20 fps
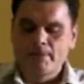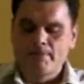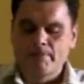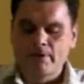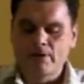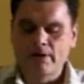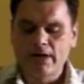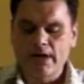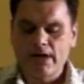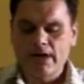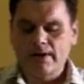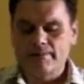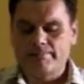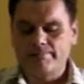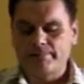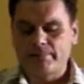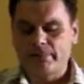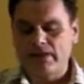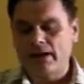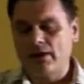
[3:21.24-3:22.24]
Okay.
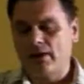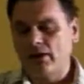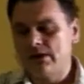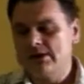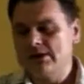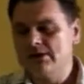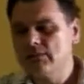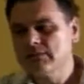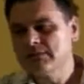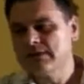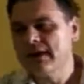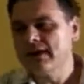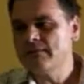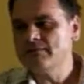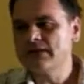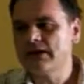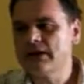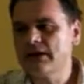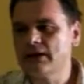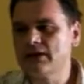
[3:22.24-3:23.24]

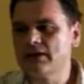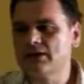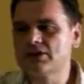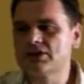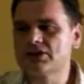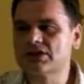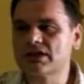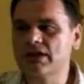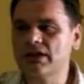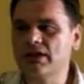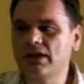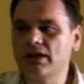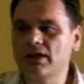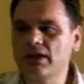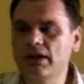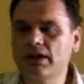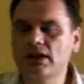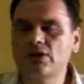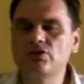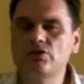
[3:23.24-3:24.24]
Sometimes in English,
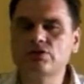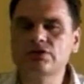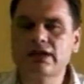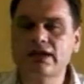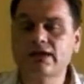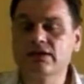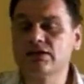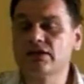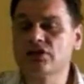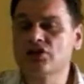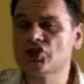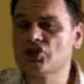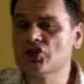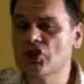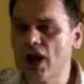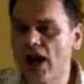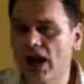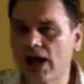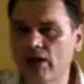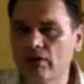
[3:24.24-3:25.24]
they can use actually
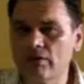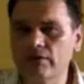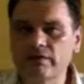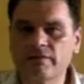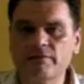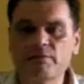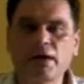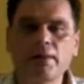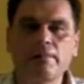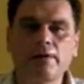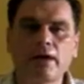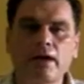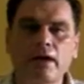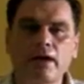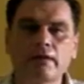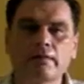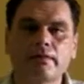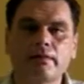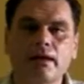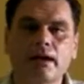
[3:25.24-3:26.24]
shall. You've maybe
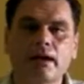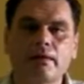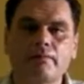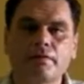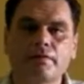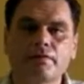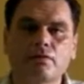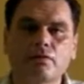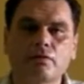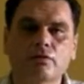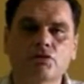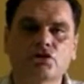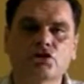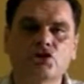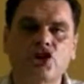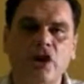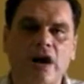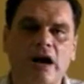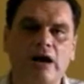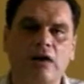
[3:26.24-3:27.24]
heard that before,
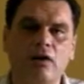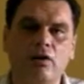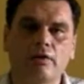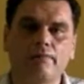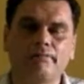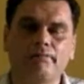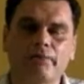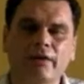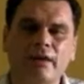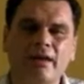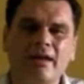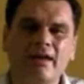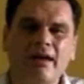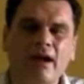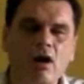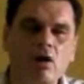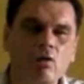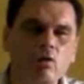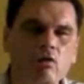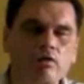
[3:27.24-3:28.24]
shall.
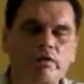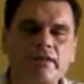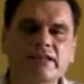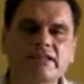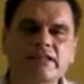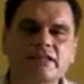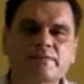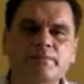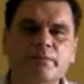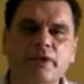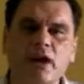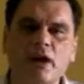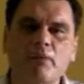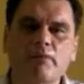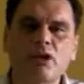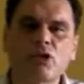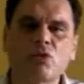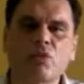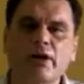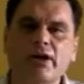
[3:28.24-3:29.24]
Although this is
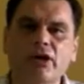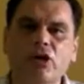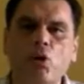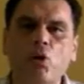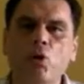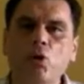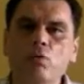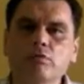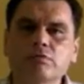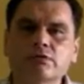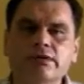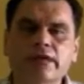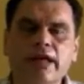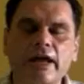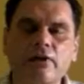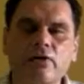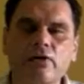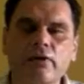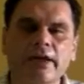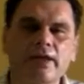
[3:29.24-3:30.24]
becoming quite old now,
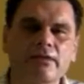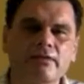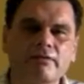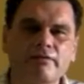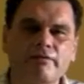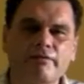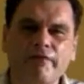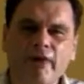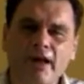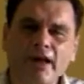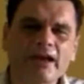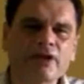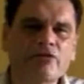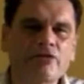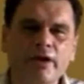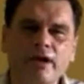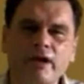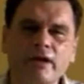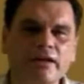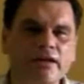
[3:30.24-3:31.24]
and very
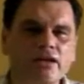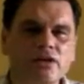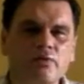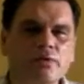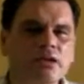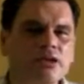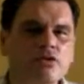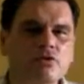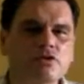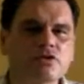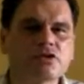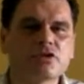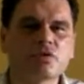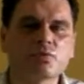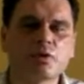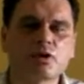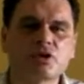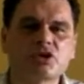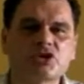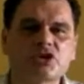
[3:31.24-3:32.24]
rarely do we use the
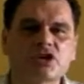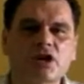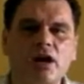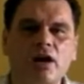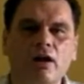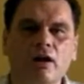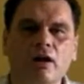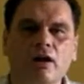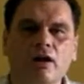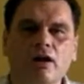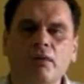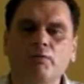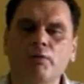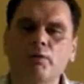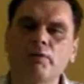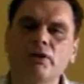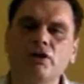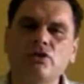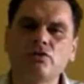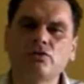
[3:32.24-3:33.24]
word shall. But
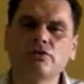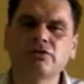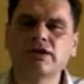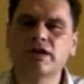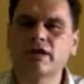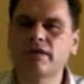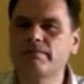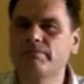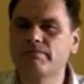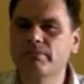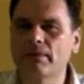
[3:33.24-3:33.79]
we use it